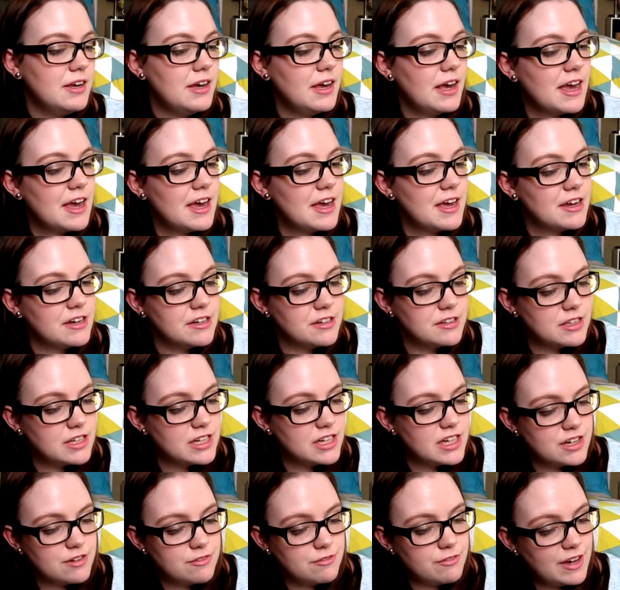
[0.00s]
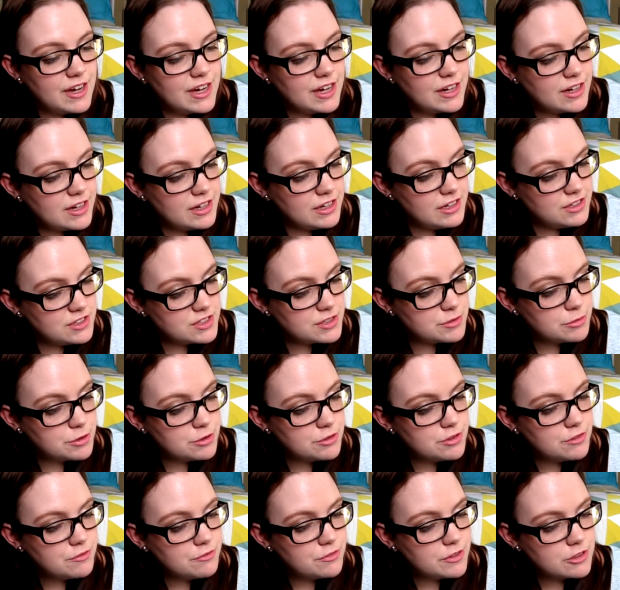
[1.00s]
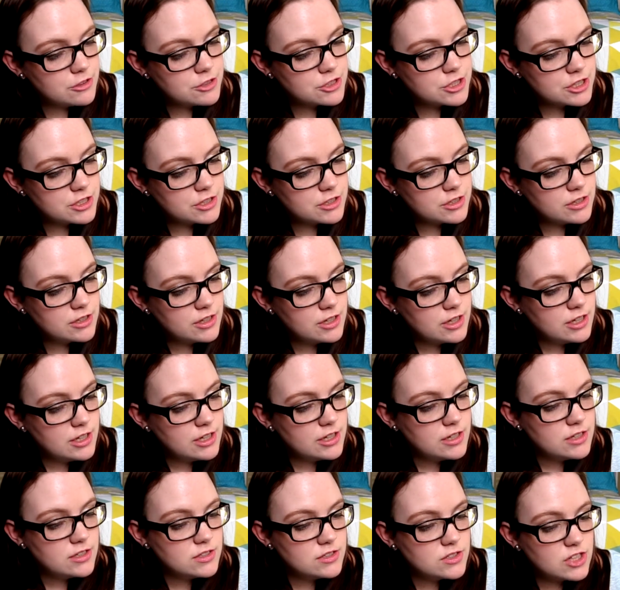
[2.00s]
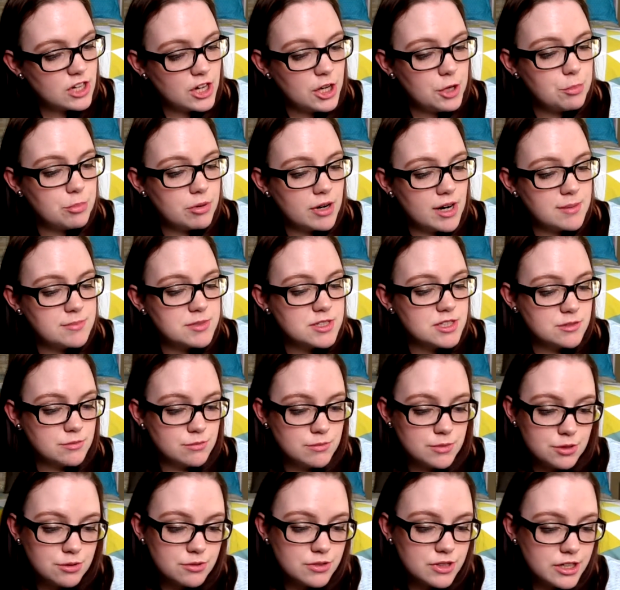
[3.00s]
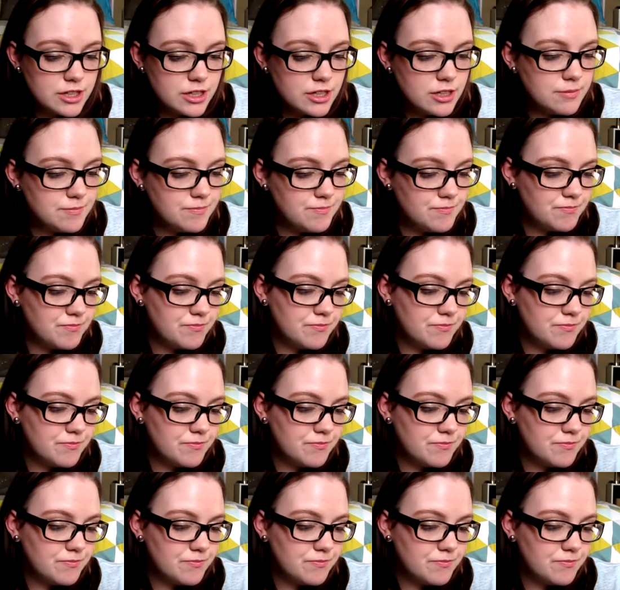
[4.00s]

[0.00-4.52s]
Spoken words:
And the Aveda Smooth Infusion Style Prep Smoother.